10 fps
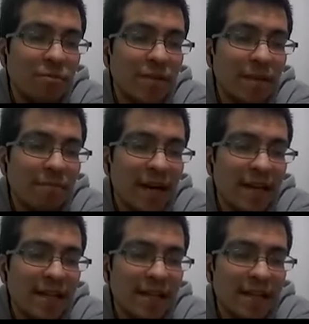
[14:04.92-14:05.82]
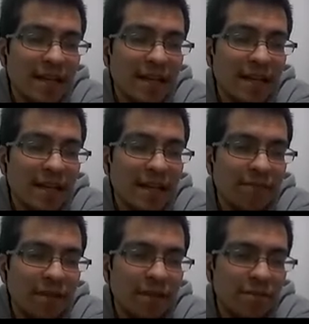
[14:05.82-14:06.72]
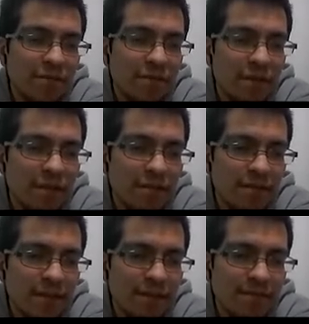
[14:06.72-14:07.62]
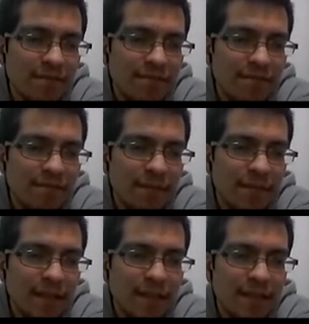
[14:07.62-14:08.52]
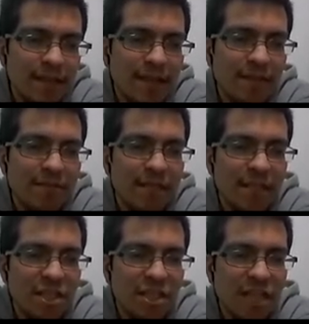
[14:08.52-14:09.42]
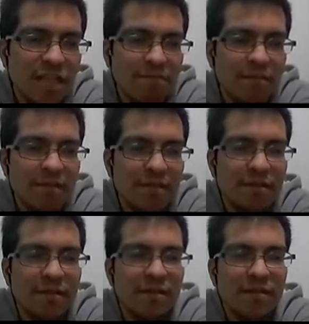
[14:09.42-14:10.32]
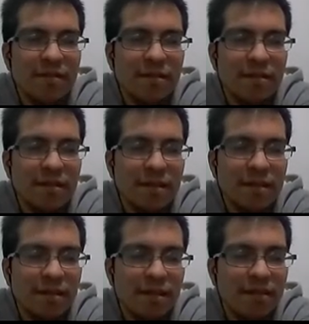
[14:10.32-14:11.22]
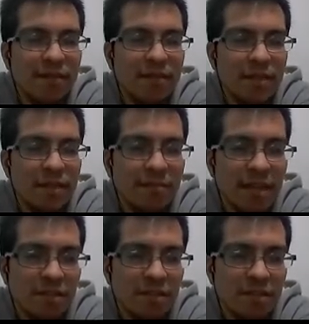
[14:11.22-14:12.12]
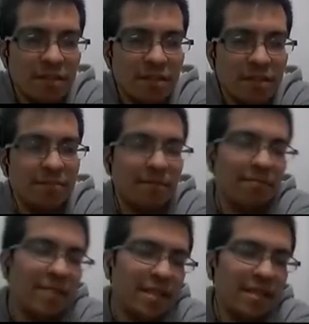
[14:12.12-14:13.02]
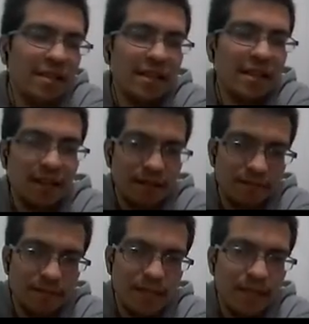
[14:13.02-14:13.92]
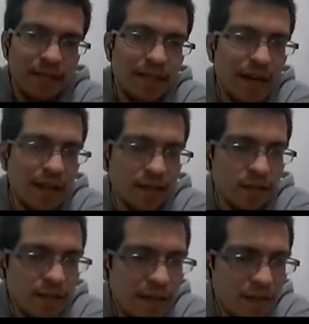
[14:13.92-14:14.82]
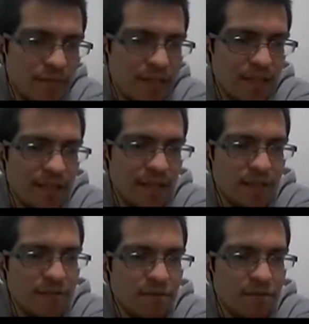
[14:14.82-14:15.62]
apply a function for each of them that gives the shape, the first dimension of the shape, meaning the length, how many detections.